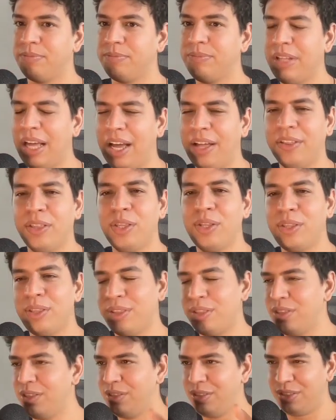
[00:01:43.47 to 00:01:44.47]
Yeah,
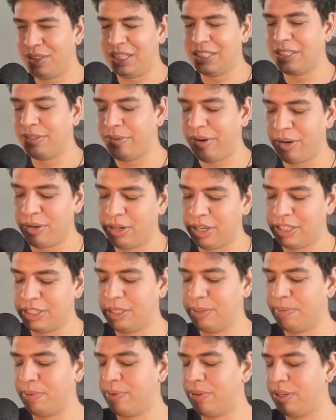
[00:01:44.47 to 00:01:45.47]
that's a very good
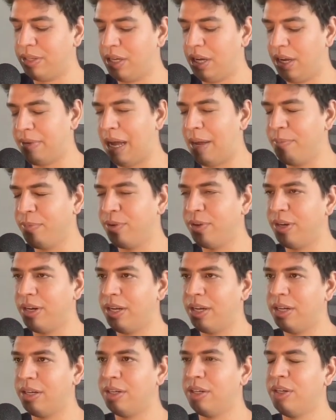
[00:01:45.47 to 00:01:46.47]
example. I'm
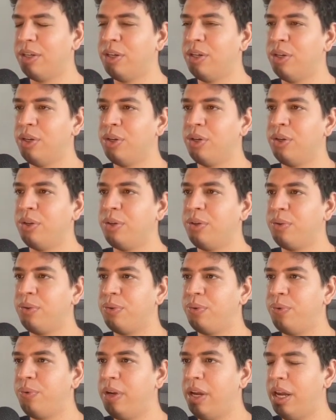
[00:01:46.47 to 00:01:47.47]
gonna
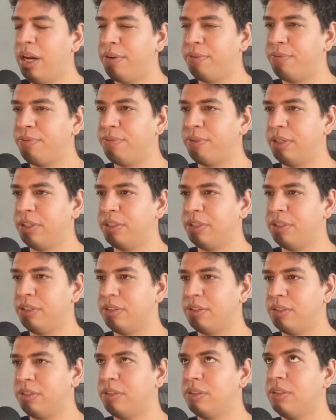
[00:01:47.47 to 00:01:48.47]
create a
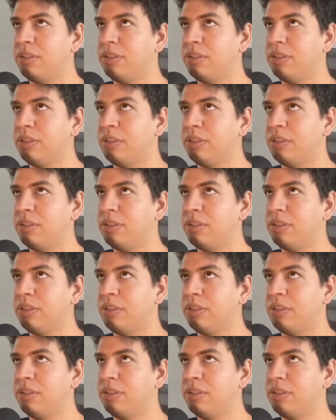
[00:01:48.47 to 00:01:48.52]
function.